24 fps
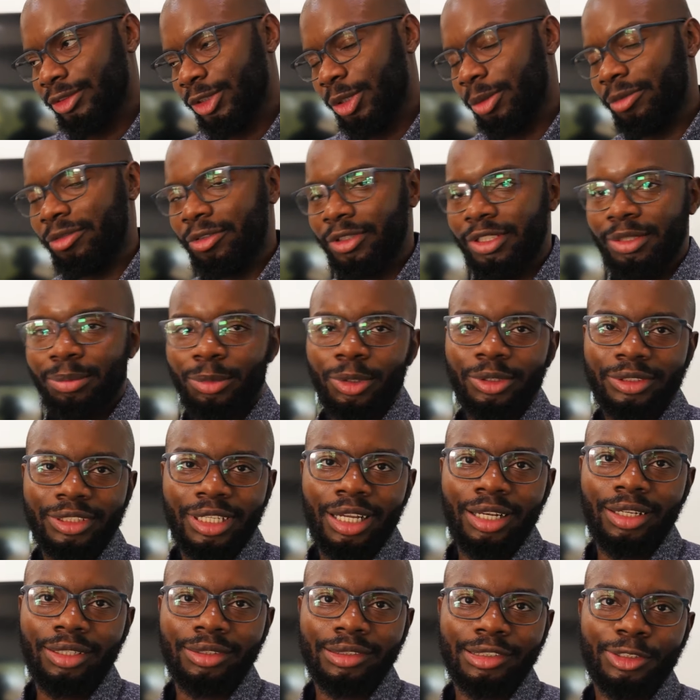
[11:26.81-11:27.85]
Hopefully more
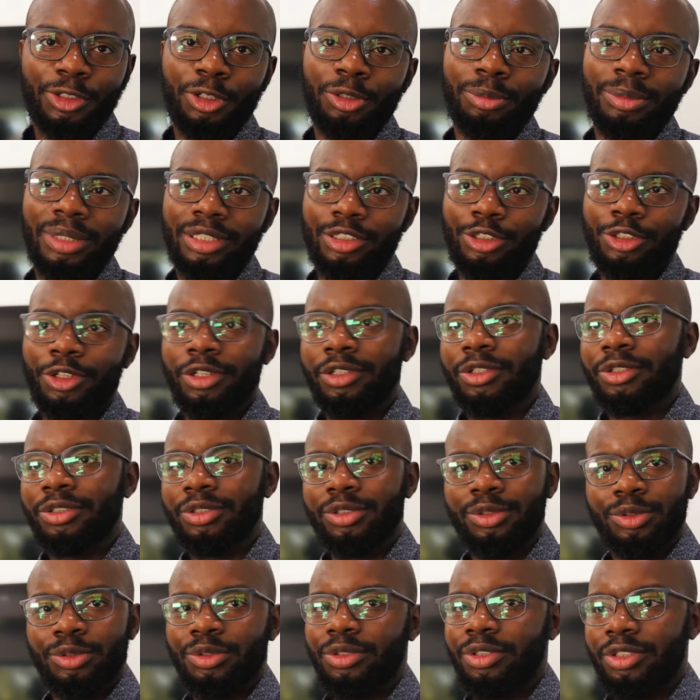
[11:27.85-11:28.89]
talents come and join us
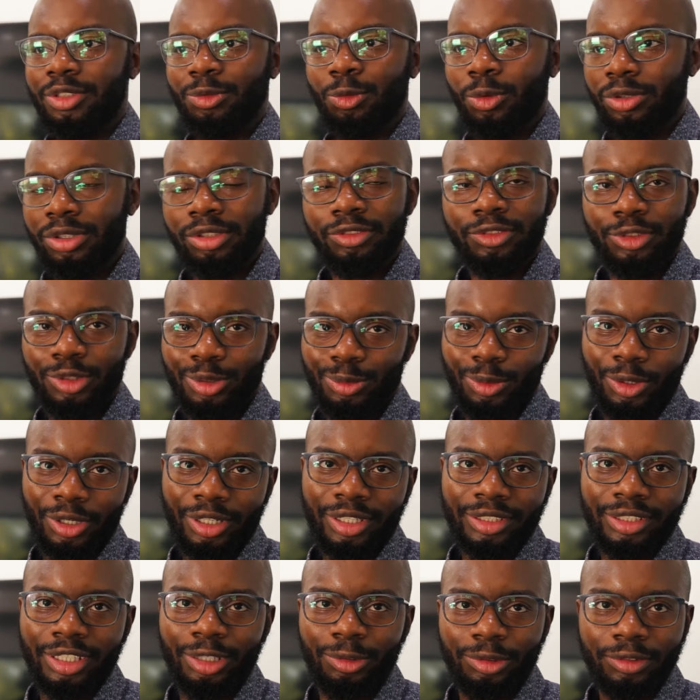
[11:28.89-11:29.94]
to do this wonderful work
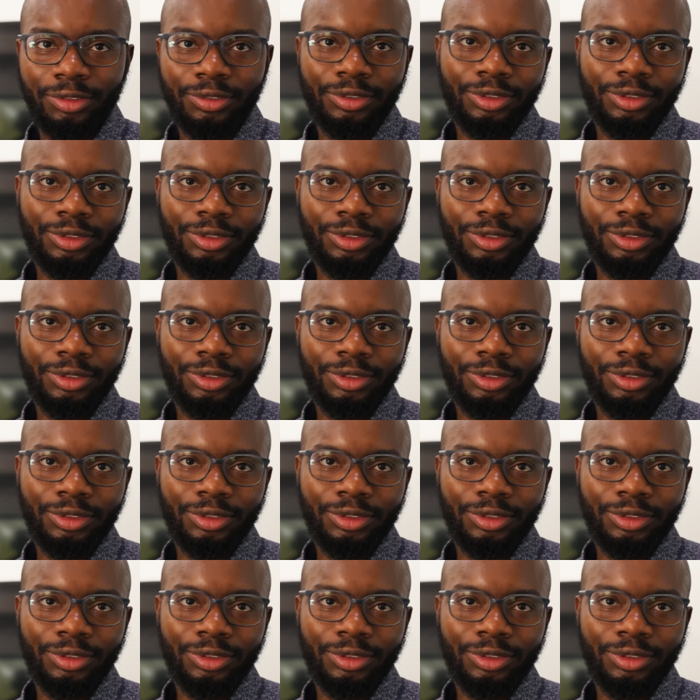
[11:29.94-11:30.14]
that we've